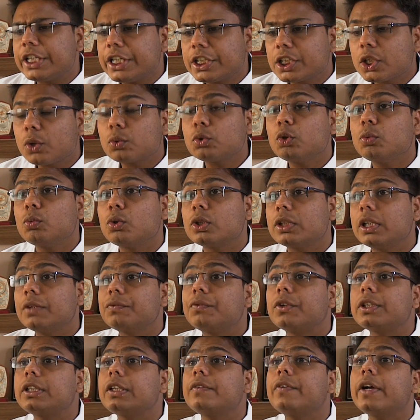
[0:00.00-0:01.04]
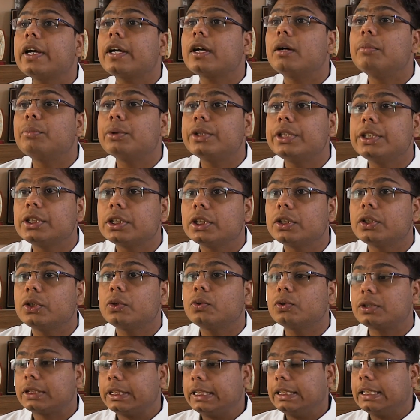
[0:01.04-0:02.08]
reached out to more than 45 computer
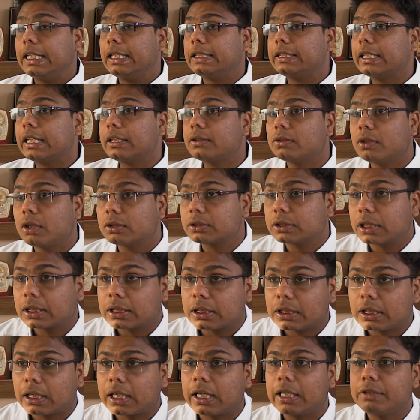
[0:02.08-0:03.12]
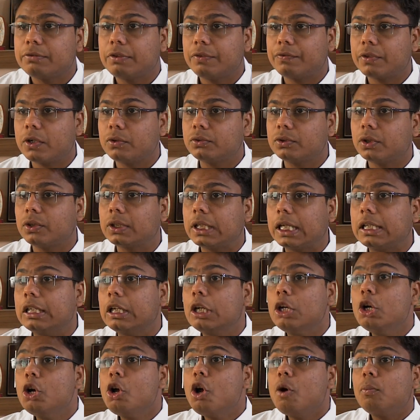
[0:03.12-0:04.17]
institutes in the entire North Karnataka and we found out that
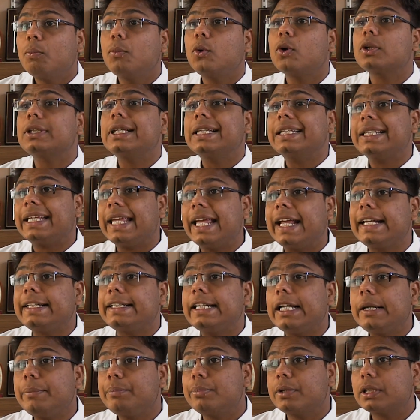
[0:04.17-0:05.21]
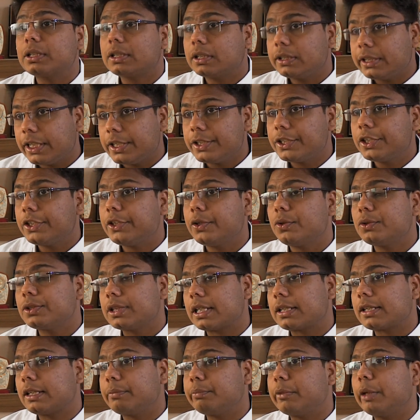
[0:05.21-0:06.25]
more than 80% institutes
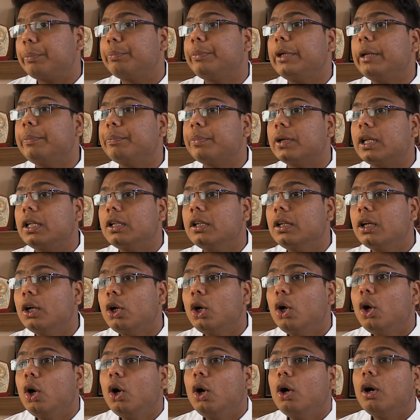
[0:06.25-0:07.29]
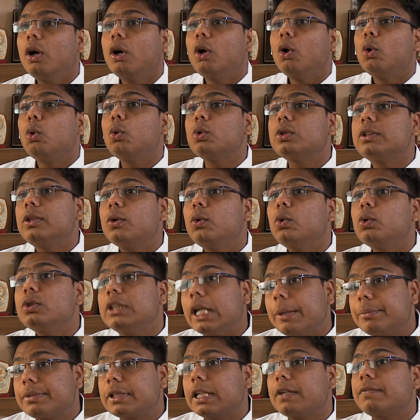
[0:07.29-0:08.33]
are run by people who, who
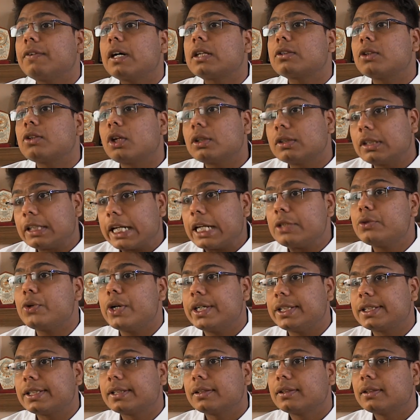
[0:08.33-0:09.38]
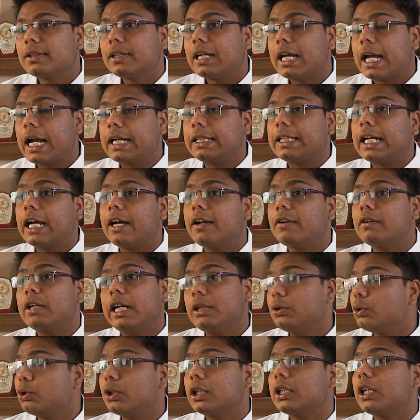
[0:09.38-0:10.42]
themselves are not graduates and, have,
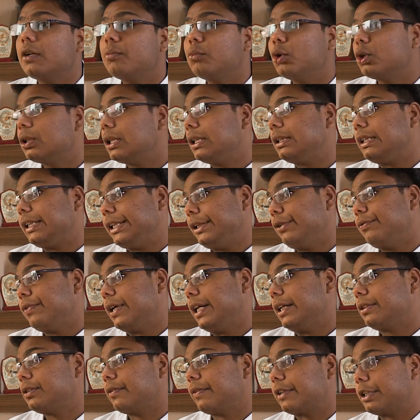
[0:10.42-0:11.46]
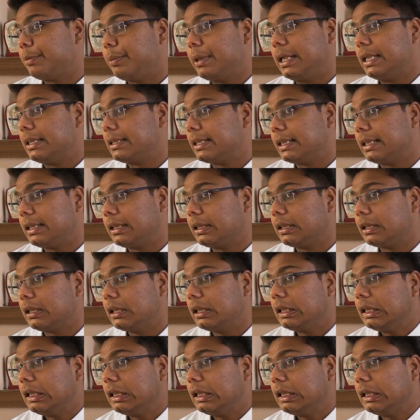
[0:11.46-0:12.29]
and do not have more than 3 to 5 years of experience in